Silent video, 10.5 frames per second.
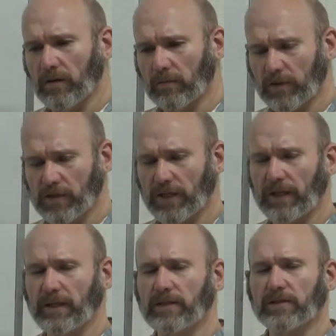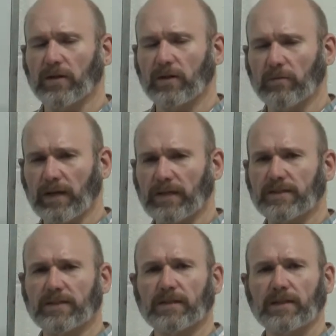machines are
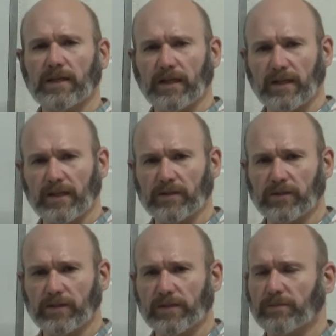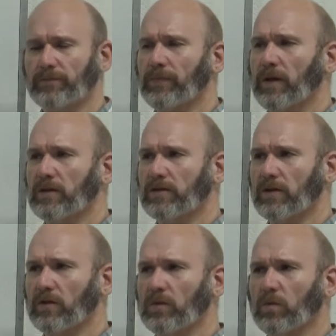based in inches.
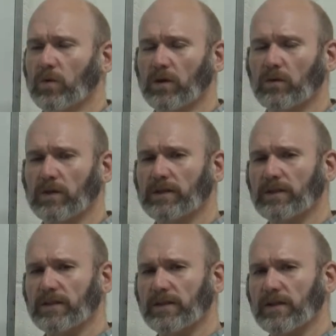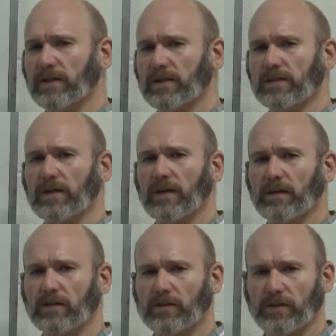So we're going to discuss
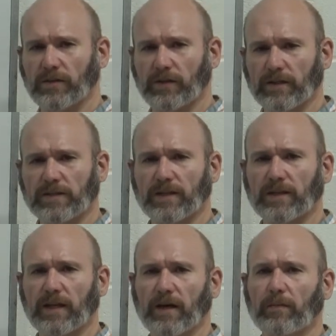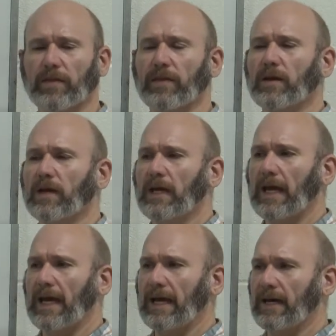English units in depth.
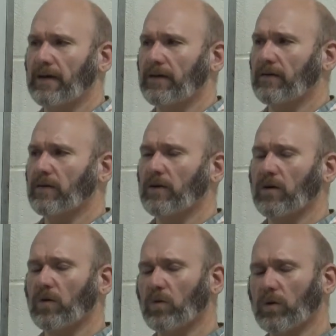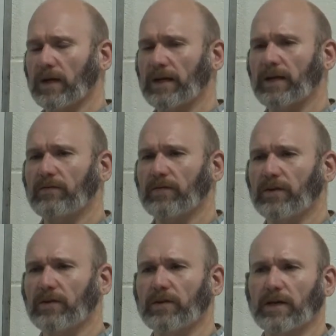And what I need for
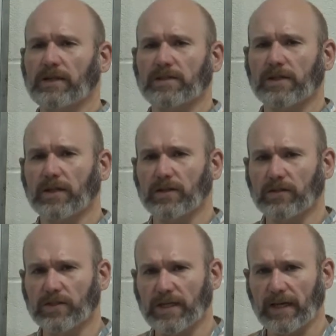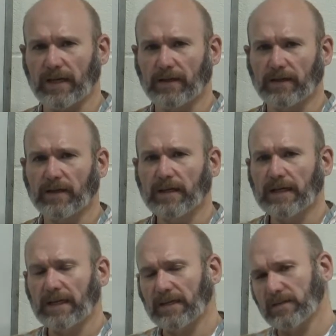you guys to understand
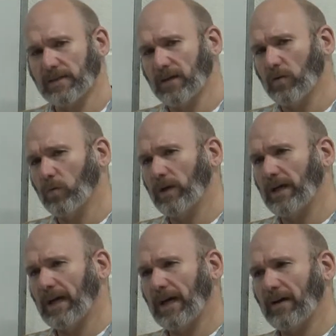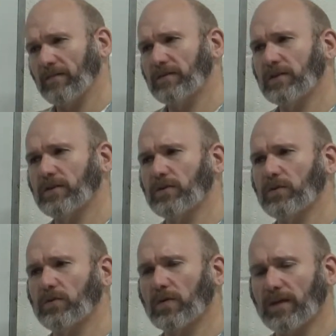is that we have
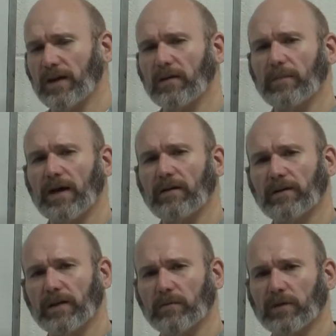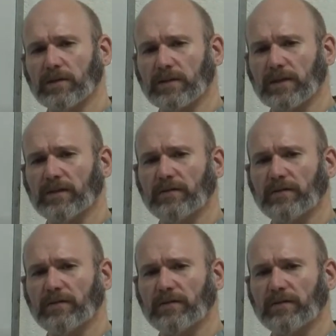to think about numbers in a